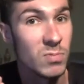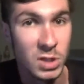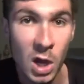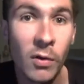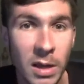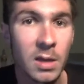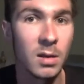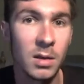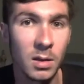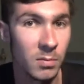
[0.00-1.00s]
sorry,
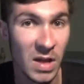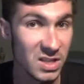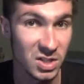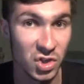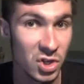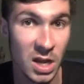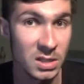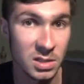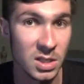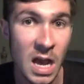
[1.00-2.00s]
that's, it's